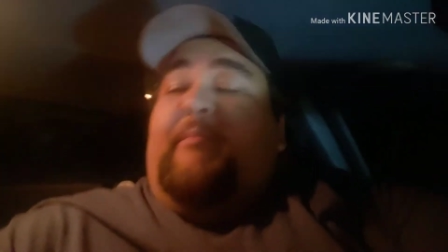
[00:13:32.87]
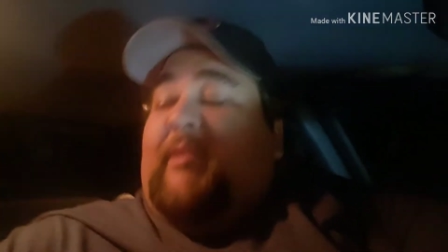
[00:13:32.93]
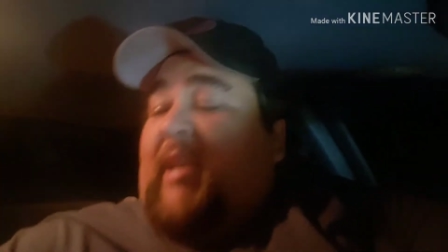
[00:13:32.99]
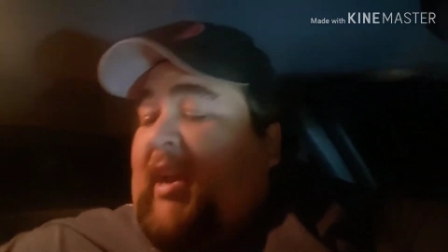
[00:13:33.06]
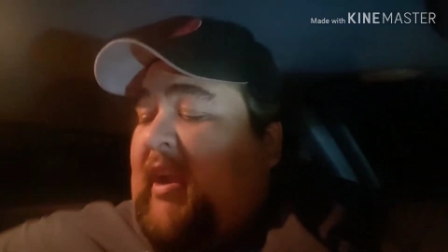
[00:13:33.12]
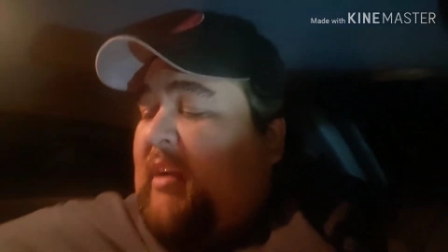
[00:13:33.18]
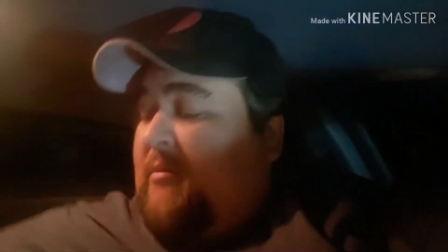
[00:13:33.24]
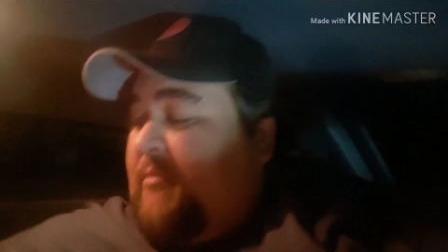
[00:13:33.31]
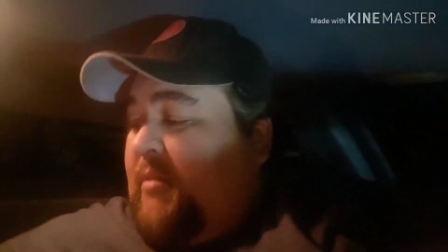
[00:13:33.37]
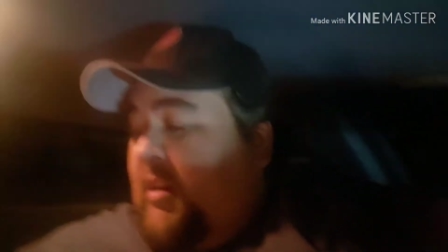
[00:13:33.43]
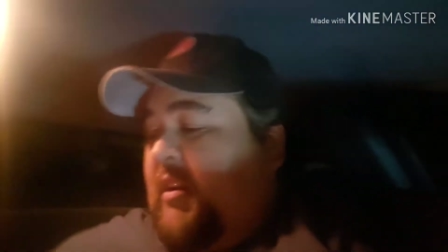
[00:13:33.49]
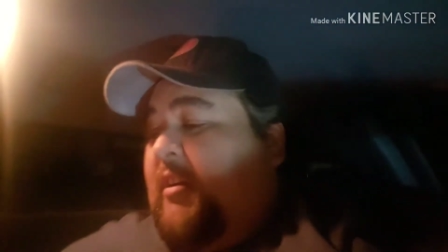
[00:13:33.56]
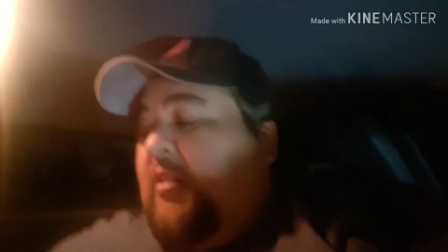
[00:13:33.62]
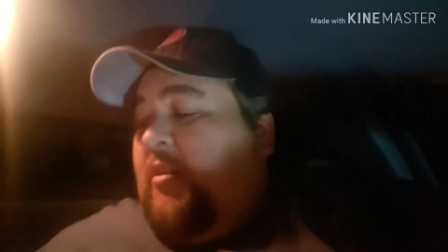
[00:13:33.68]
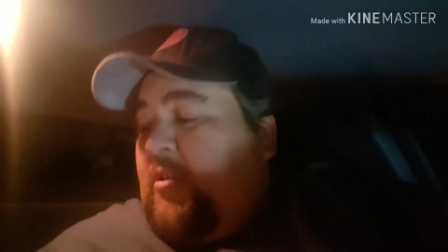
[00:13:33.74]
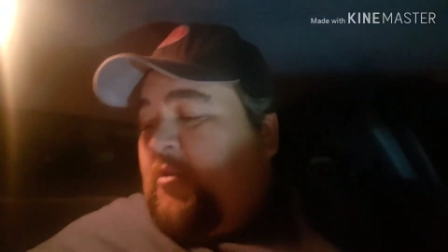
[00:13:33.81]
tired and ready
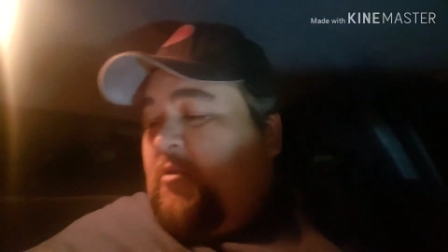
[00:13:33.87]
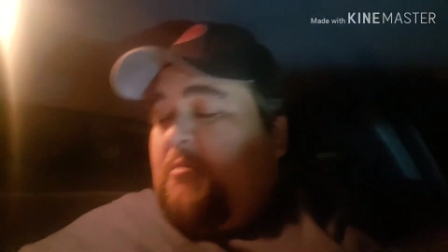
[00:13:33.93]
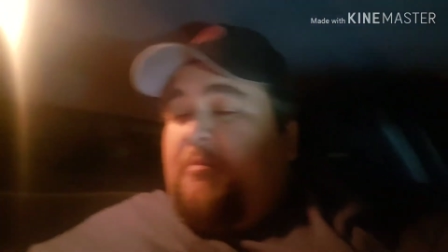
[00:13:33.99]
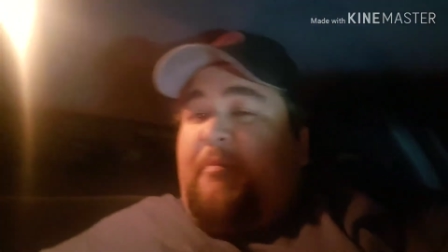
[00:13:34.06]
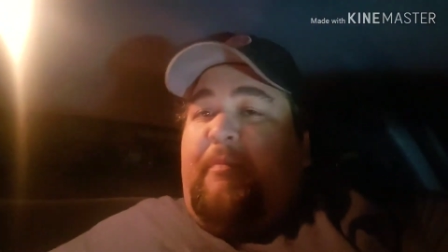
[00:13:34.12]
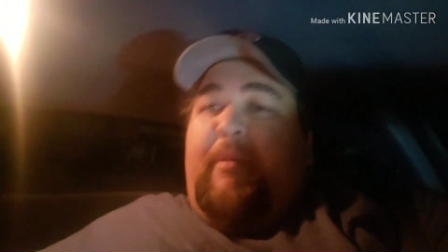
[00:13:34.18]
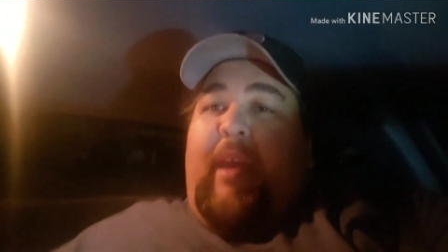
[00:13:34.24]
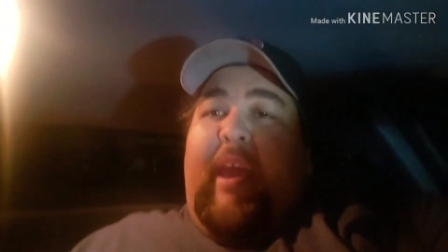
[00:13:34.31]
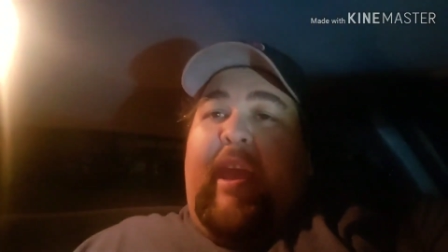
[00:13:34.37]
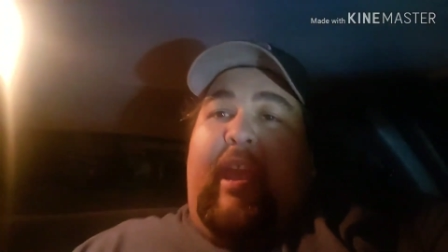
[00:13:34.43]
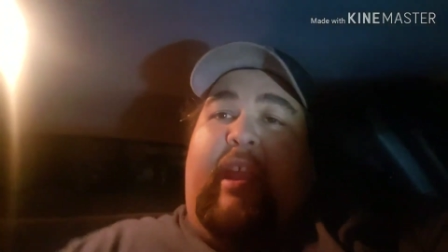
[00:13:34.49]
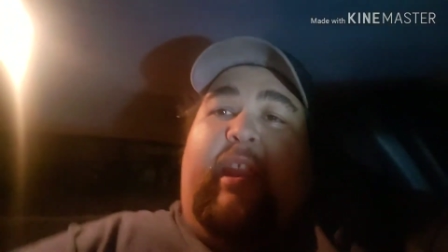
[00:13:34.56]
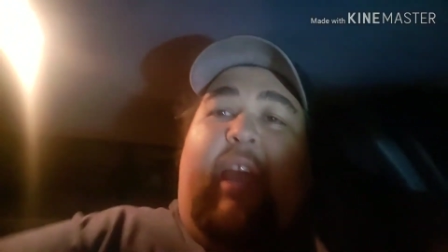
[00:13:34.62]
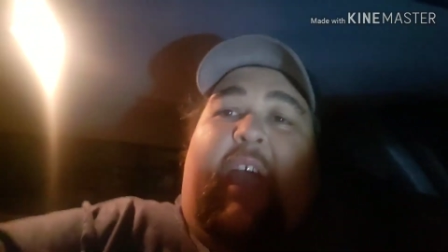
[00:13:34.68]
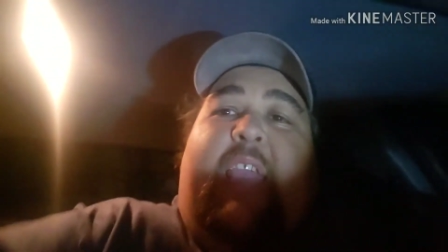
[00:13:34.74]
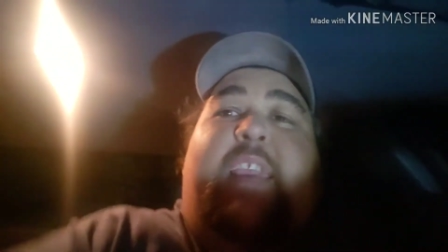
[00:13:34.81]
to go home,
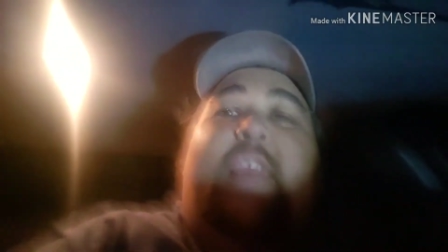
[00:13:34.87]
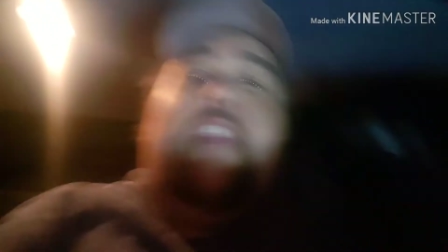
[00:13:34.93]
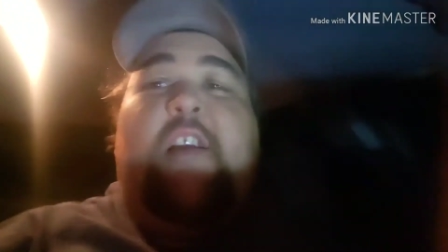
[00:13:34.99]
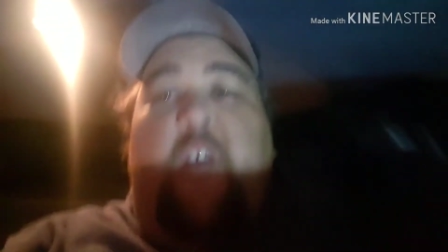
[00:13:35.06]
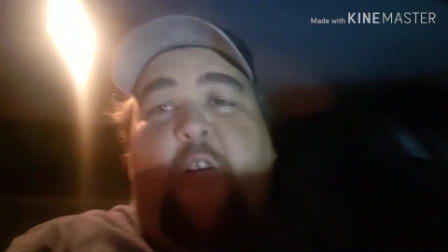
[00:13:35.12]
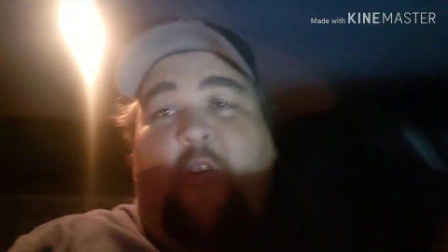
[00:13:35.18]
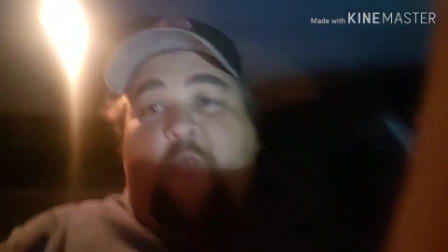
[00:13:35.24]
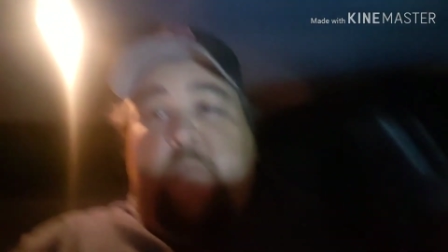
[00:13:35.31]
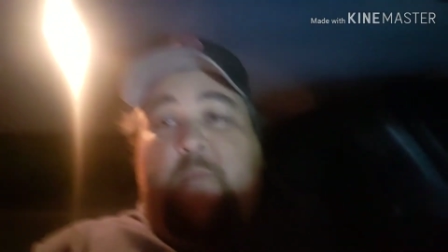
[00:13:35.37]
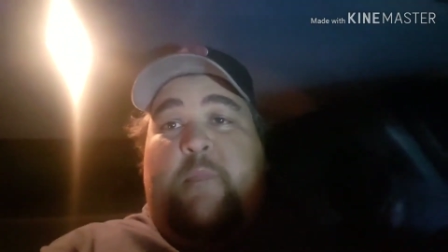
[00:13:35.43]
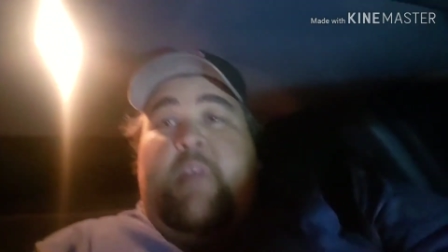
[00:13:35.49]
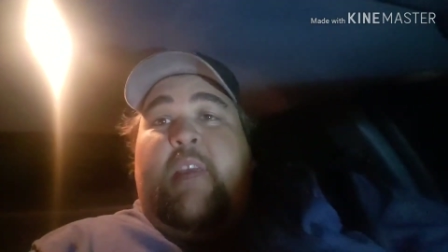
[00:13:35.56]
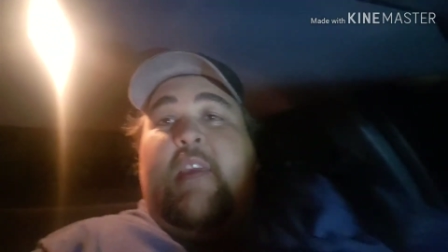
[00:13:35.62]
and I can go home